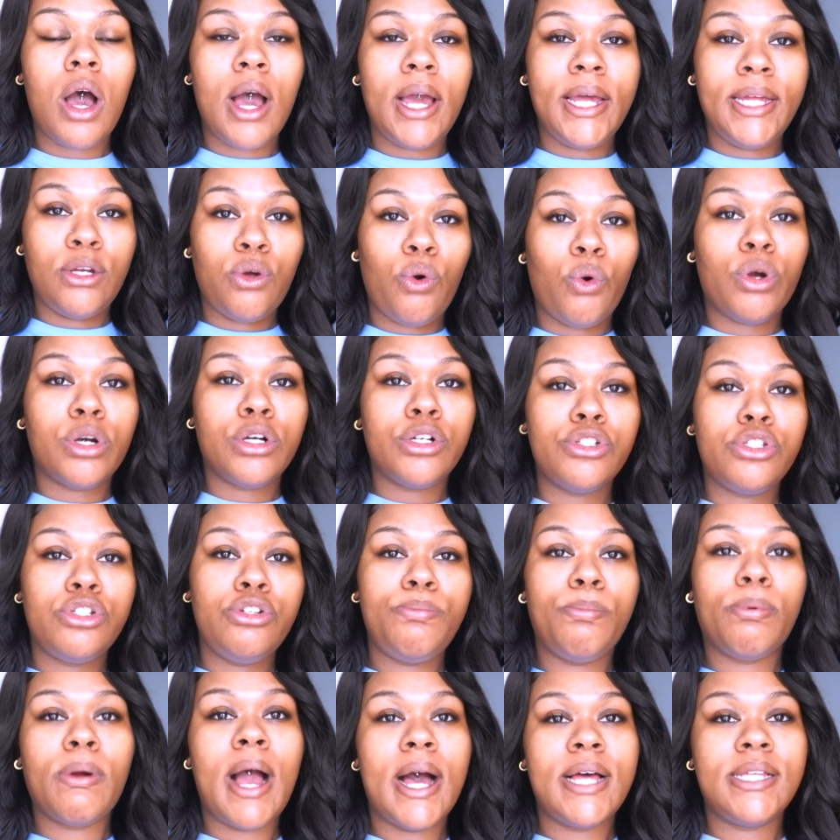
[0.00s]
in order to
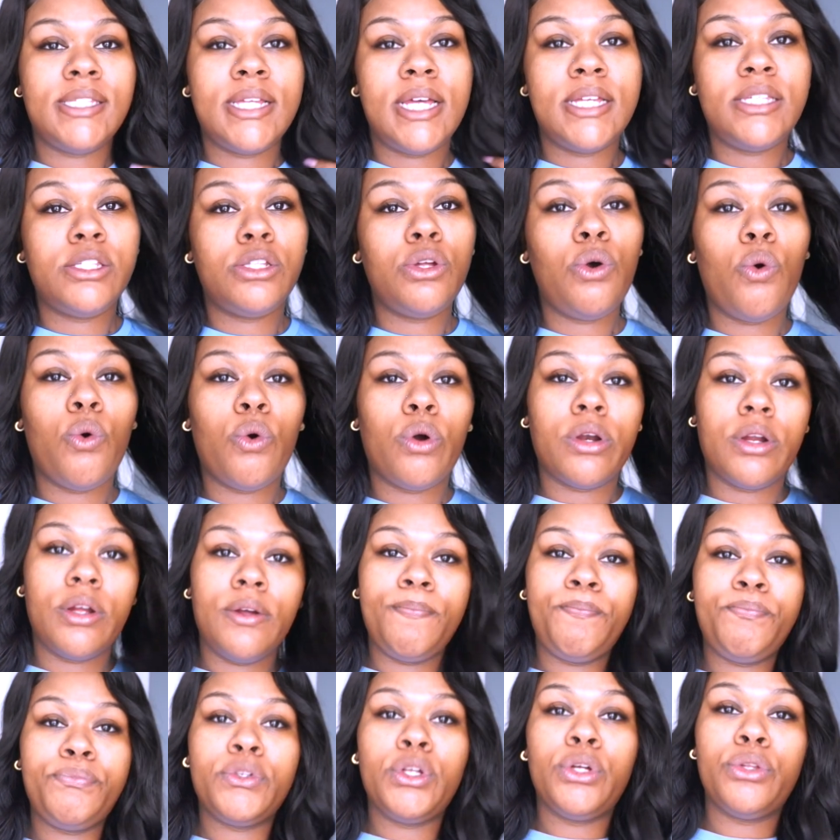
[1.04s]
process the
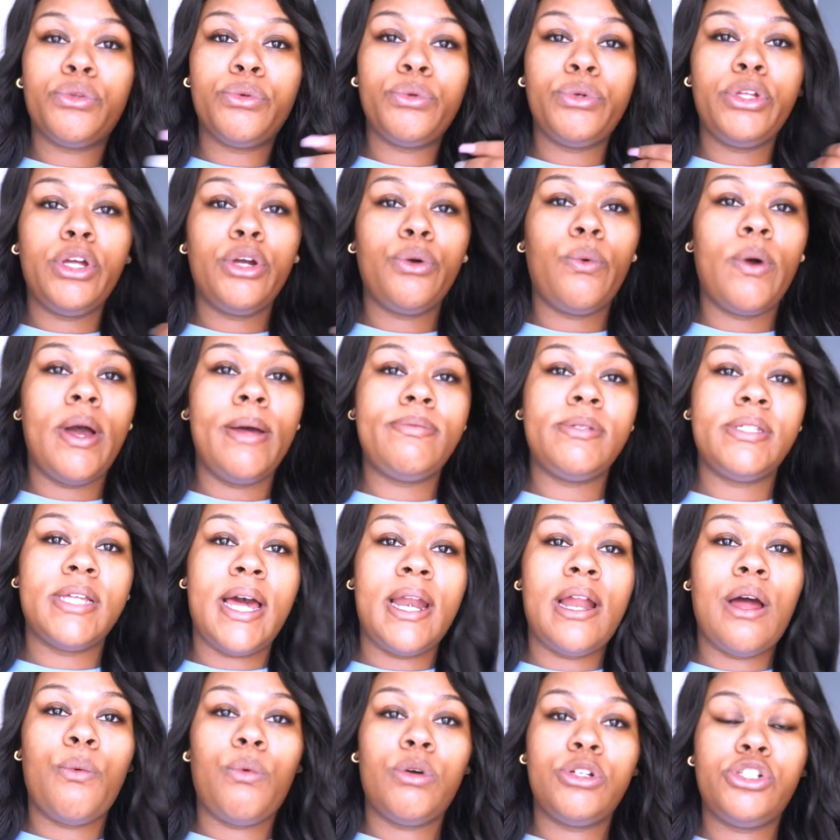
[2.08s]
order through your
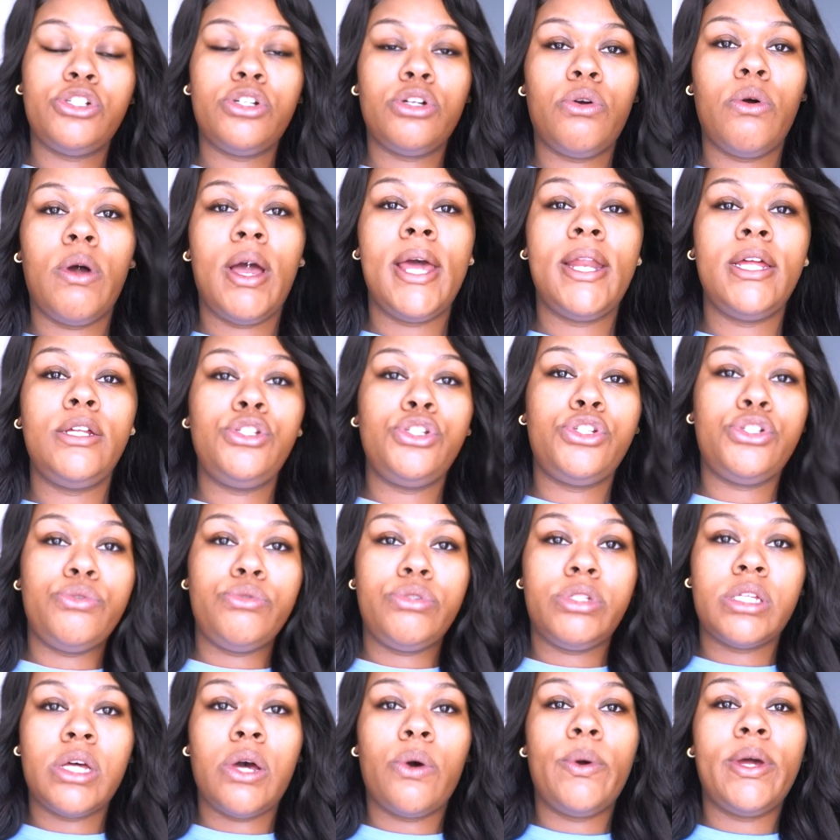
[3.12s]
website, I want you to go ahead and do
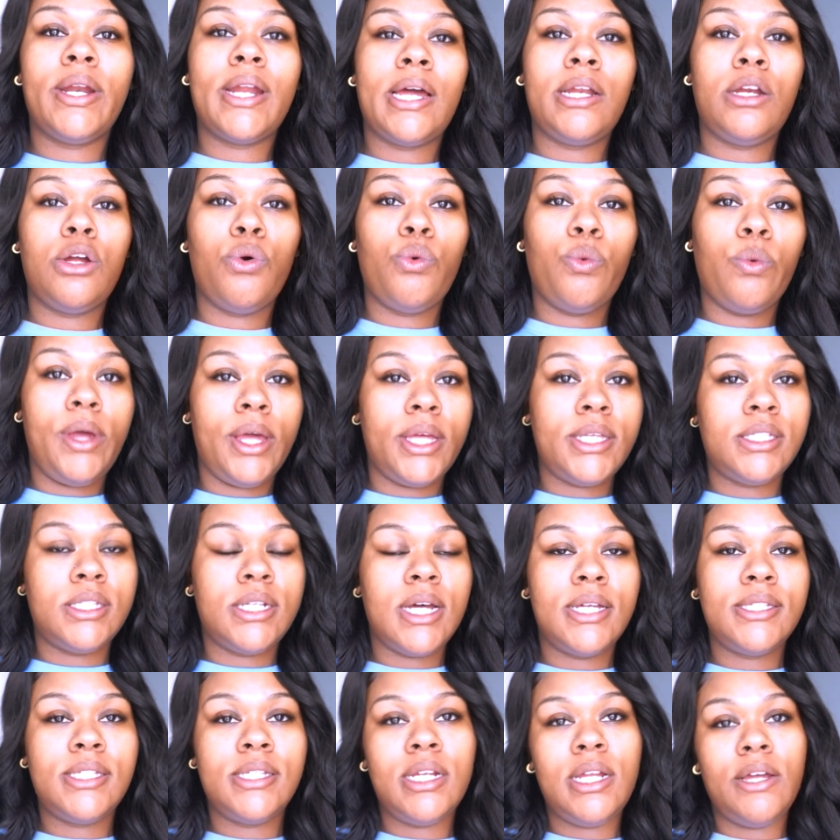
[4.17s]
so. And I know Wix
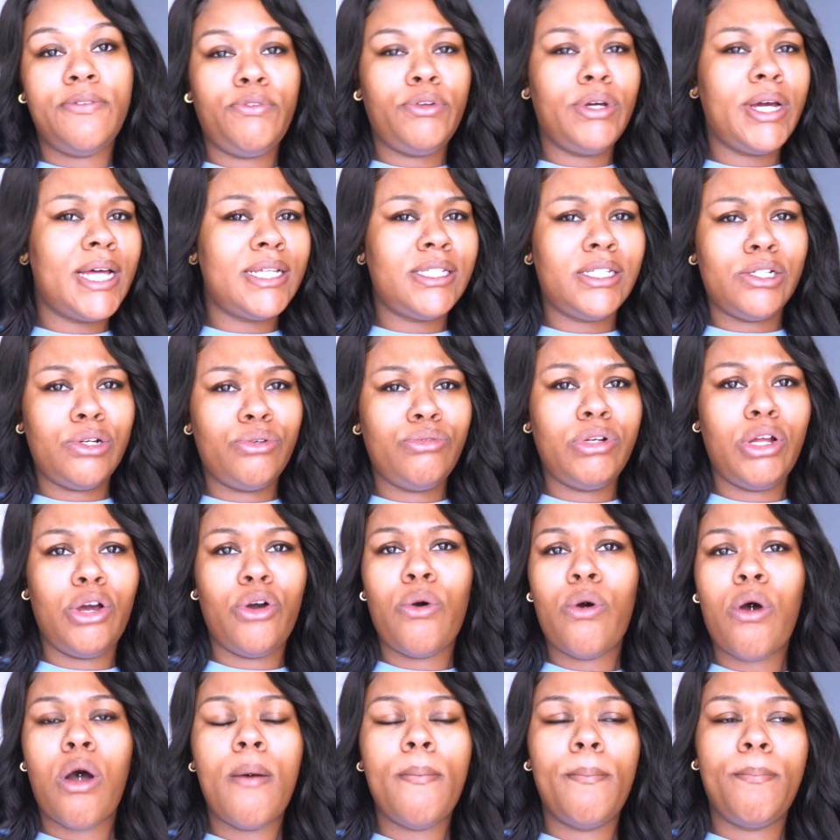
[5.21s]
does it. If you guys don't
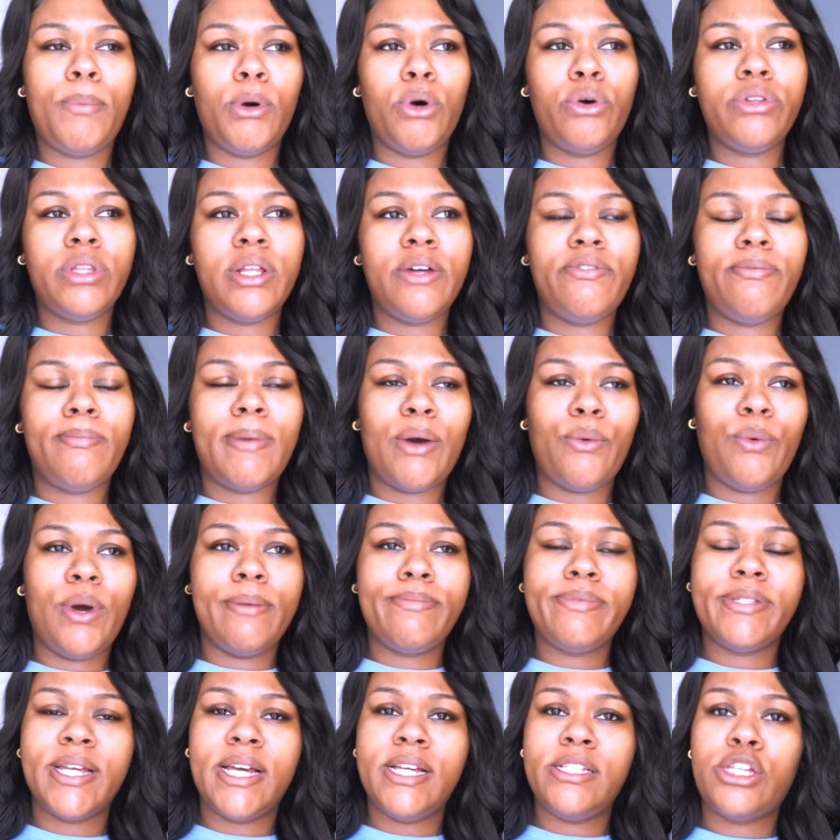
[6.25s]
know, both of my
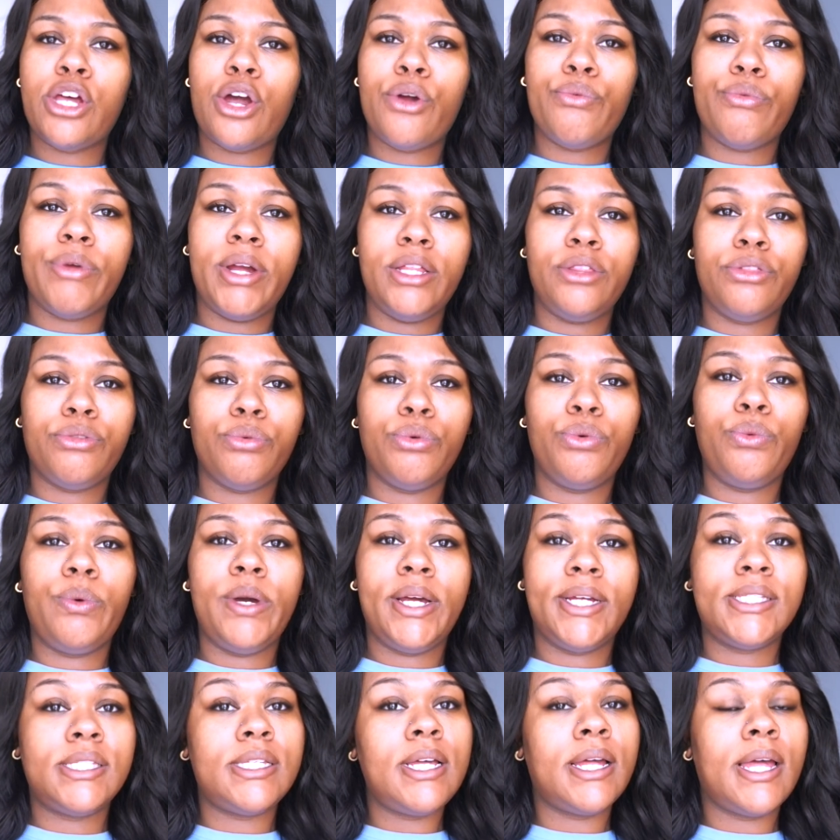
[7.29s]
websites are ran through
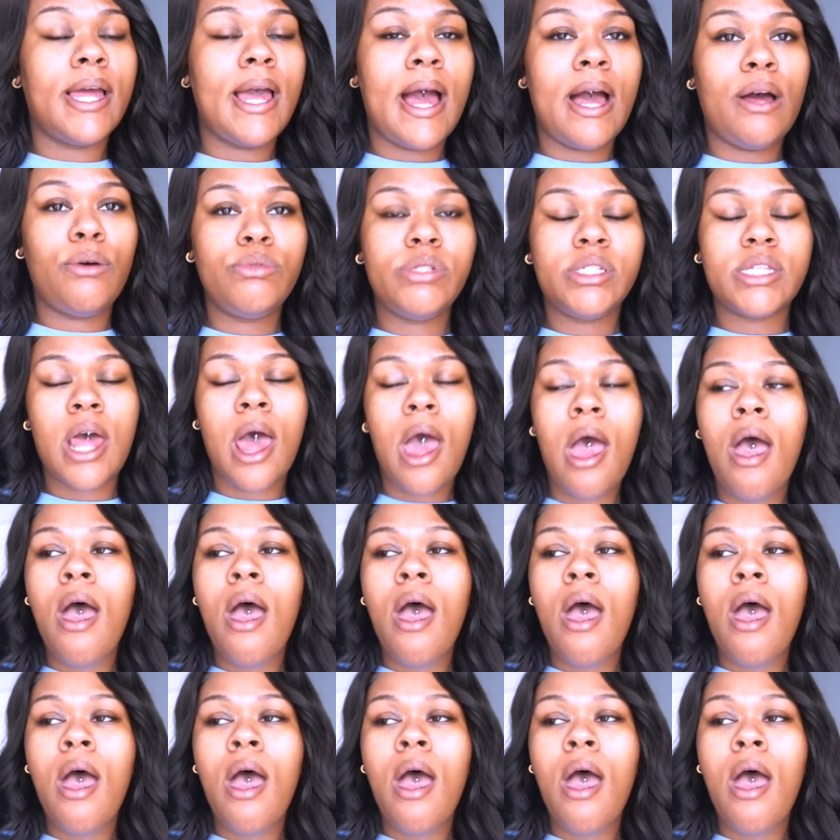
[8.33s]
Wix accounts.